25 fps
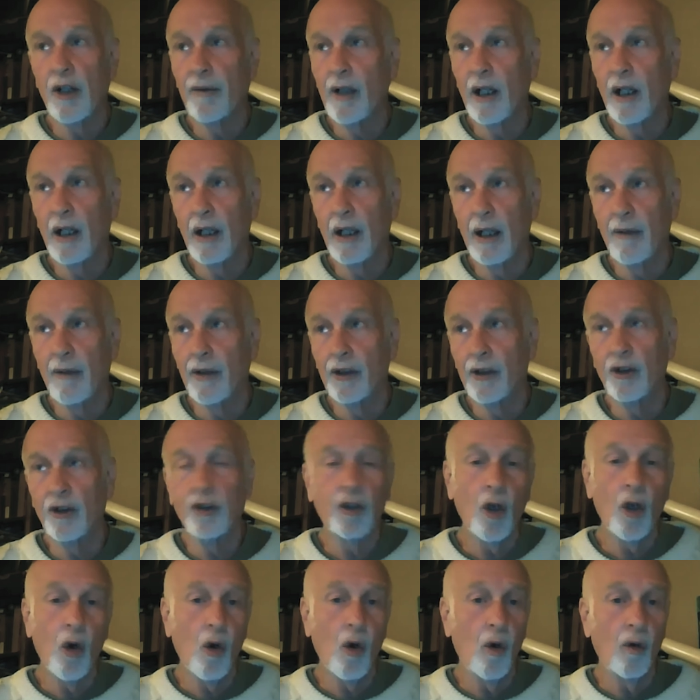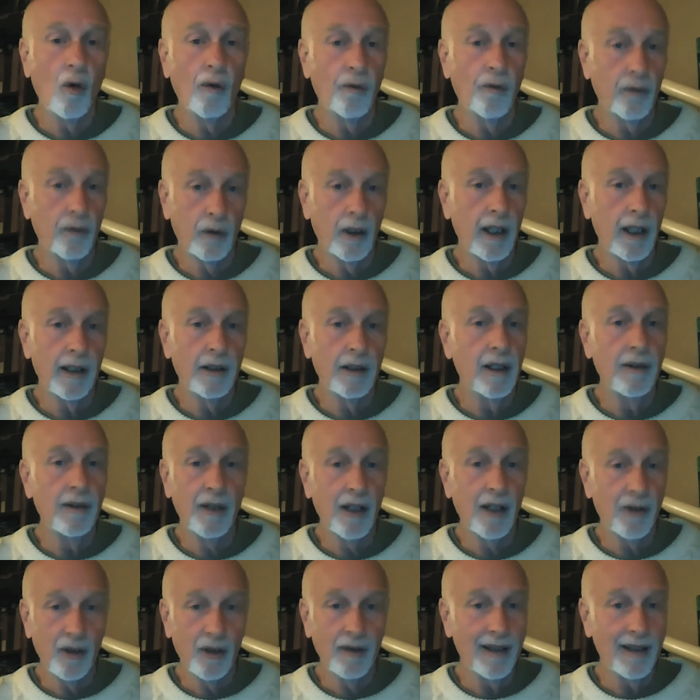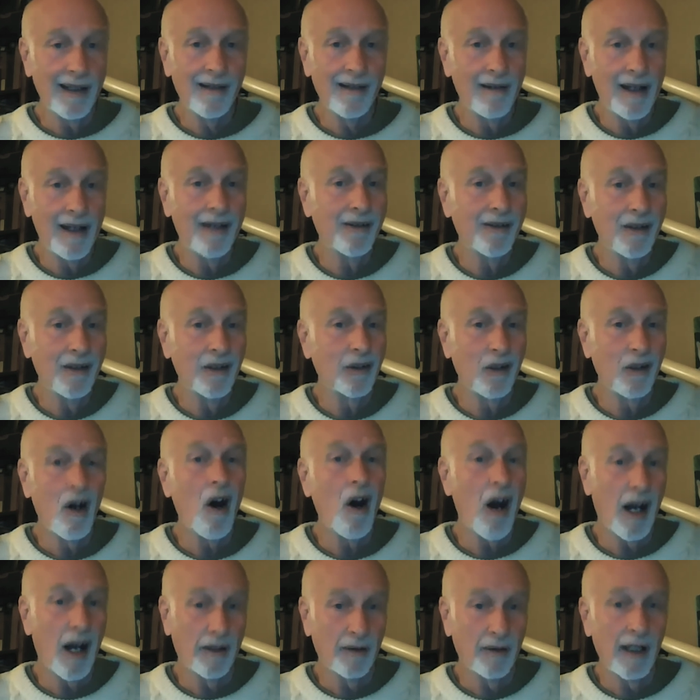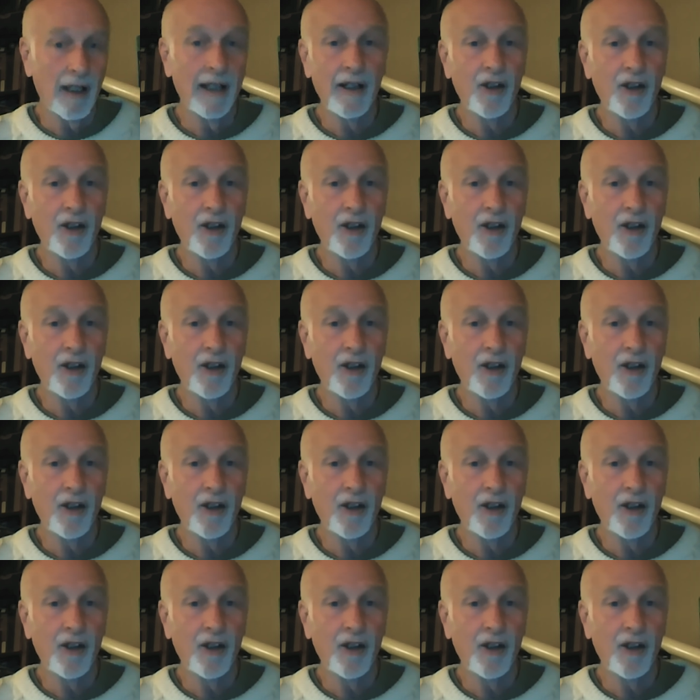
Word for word: a, of a stove, right? It doesn't it isn't a lot, right?